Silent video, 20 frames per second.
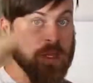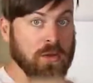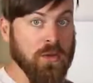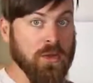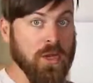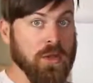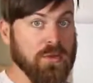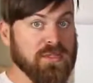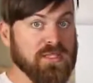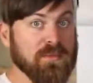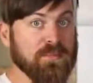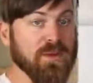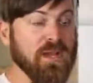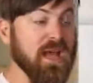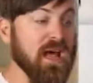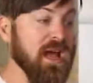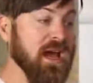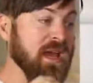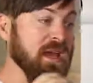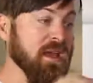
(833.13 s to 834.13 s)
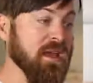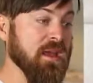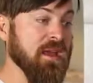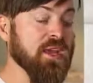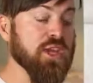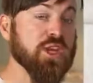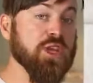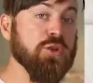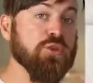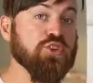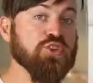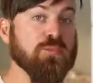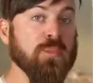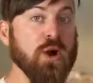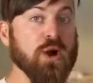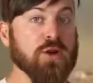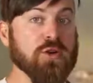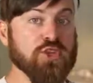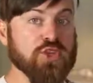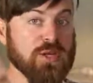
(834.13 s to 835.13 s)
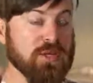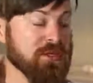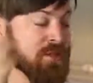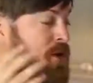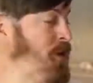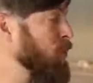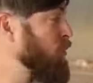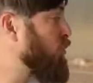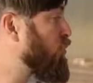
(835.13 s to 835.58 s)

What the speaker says: low supply, huge margins